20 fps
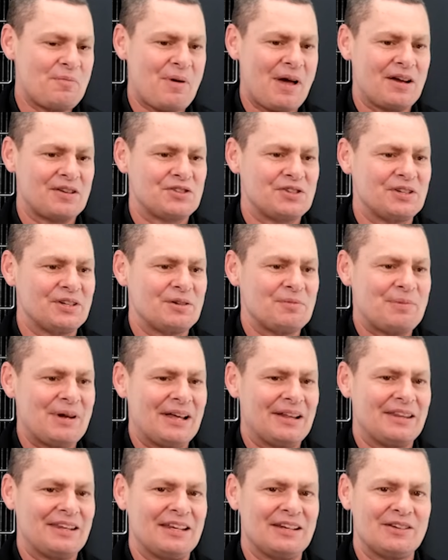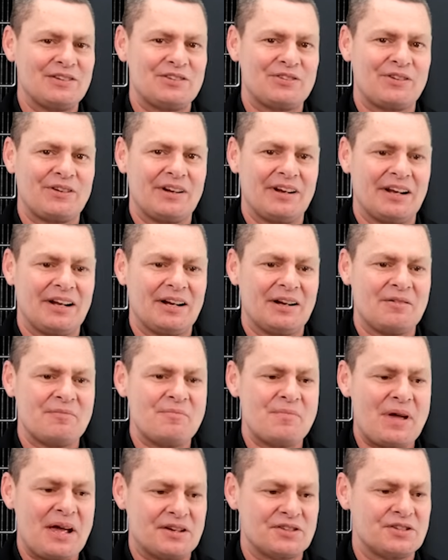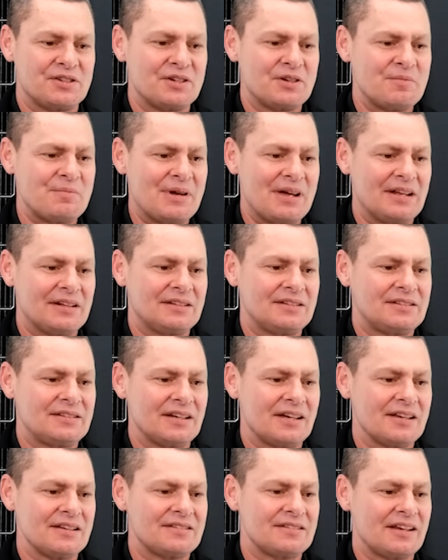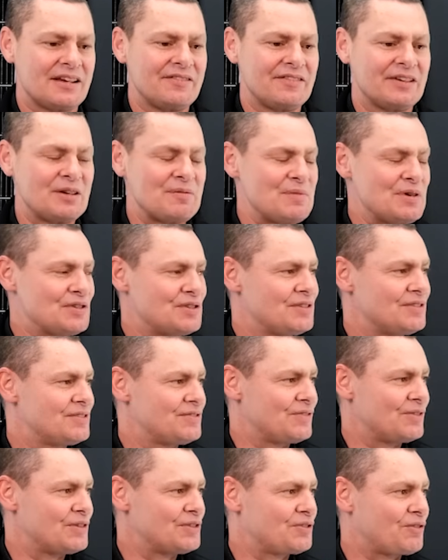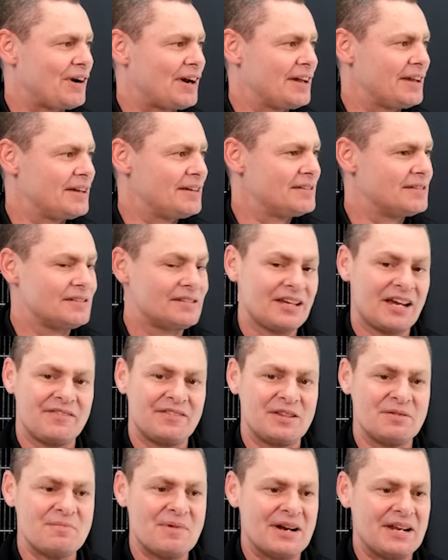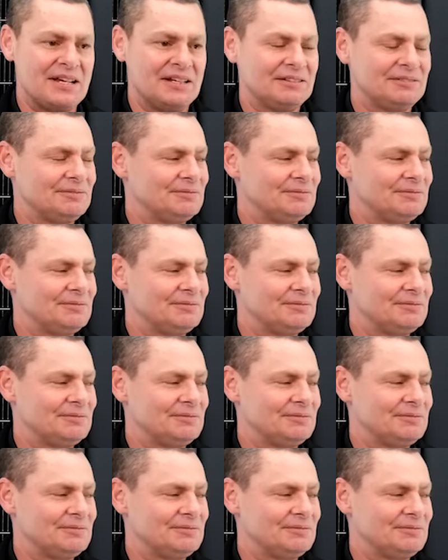passionate about the industry and I'm passionate about saving emissions for Australians and saving them money.